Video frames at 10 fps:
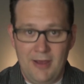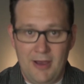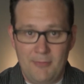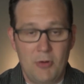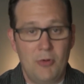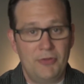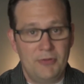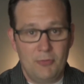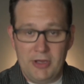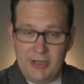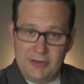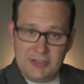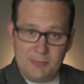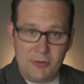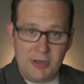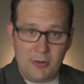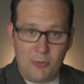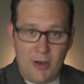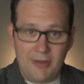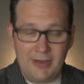But what you do is you put it in your
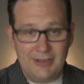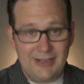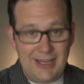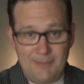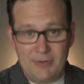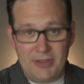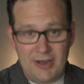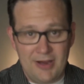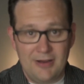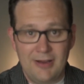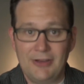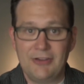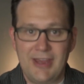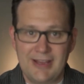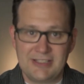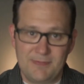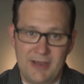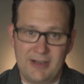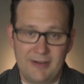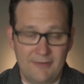wallet and you keep it there, and you can't
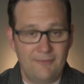spend it